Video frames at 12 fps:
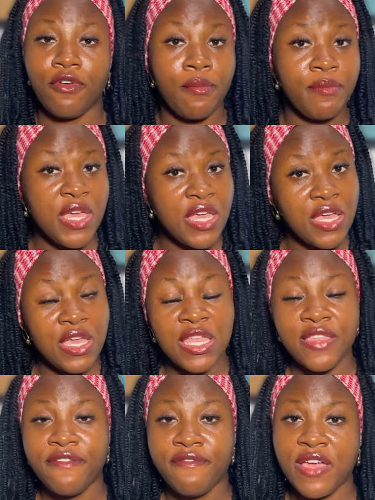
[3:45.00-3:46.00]
For me,
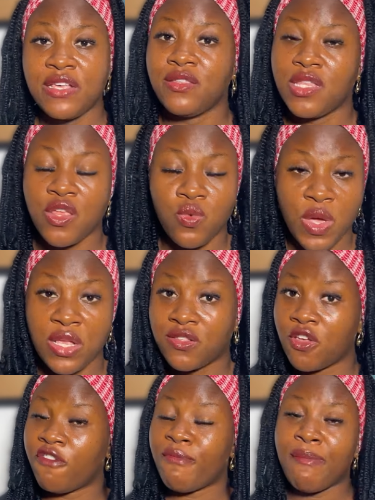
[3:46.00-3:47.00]
in the first 3
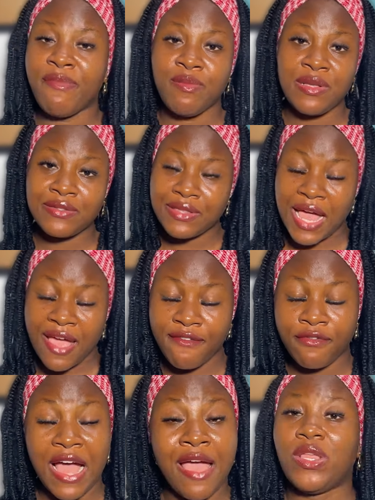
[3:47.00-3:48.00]
weeks of my baby's
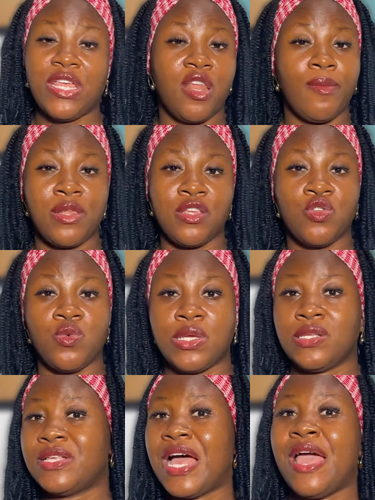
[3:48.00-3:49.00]
life, what I normally do
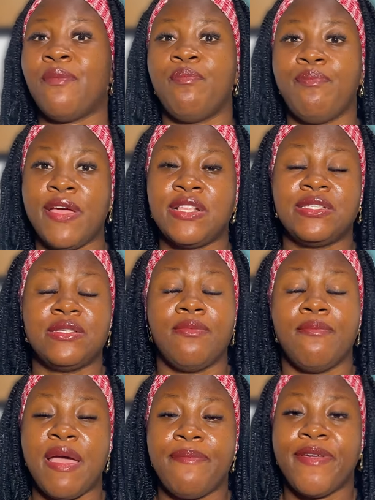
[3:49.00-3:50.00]
is I bathe
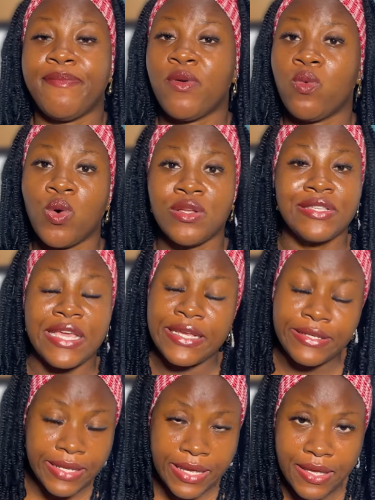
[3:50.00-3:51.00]
my baby once
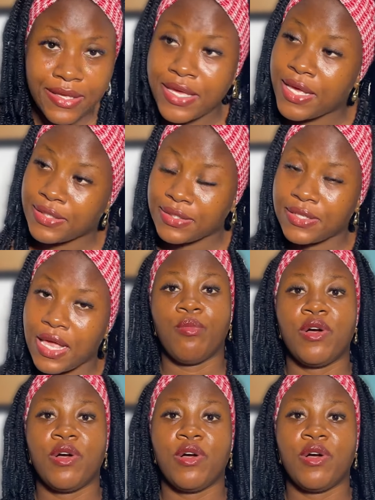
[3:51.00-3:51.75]
a day, yes.